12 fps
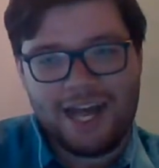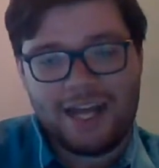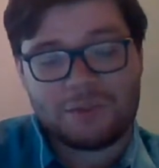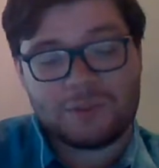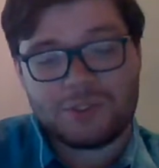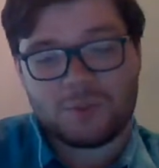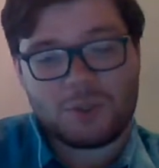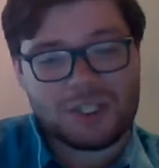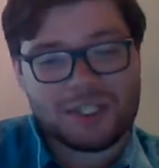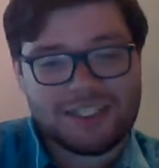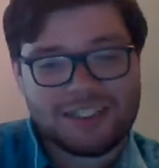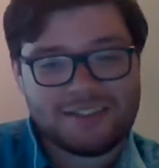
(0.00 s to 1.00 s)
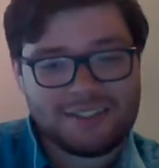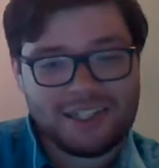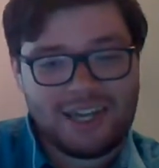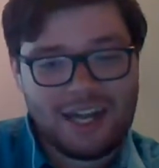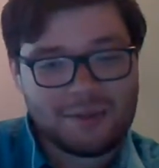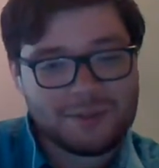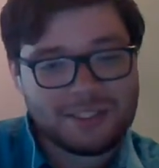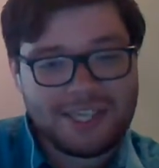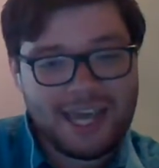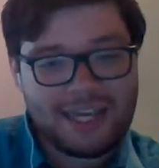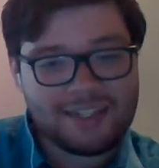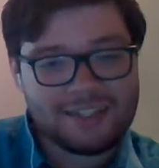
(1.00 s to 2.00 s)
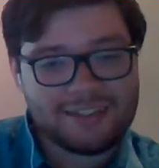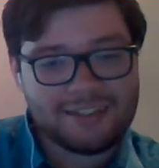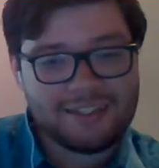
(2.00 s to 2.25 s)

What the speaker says: I was worried that I was gay.